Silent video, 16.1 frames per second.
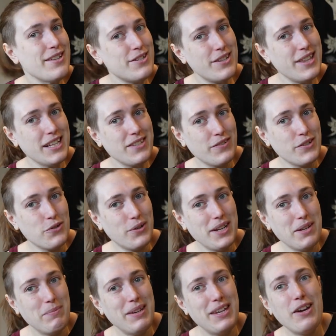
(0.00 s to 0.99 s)
So thanks for
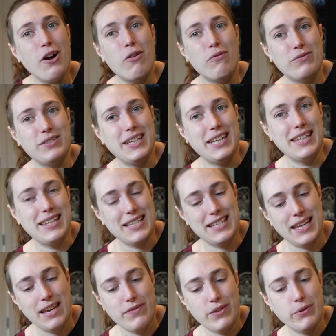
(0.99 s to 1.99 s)
joining me. Hopefully this
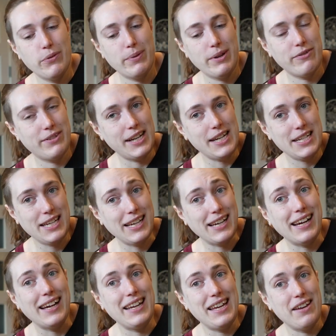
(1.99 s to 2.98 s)
gave you a bit of an
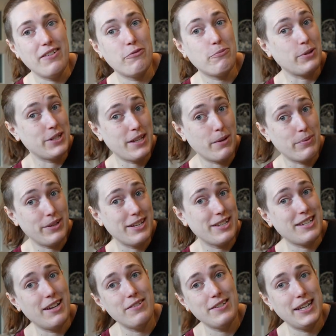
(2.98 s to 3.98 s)
idea if Persepolis
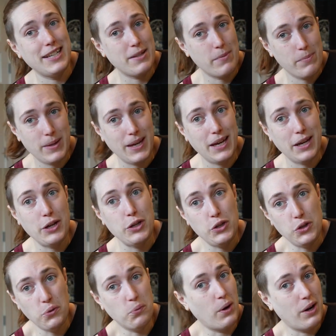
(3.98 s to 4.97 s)
sounds like something
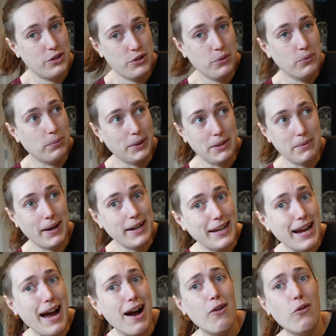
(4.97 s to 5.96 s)
you want to read right
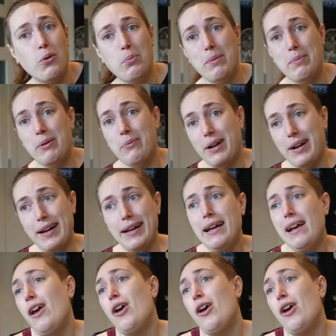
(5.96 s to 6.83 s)
now, or maybe want to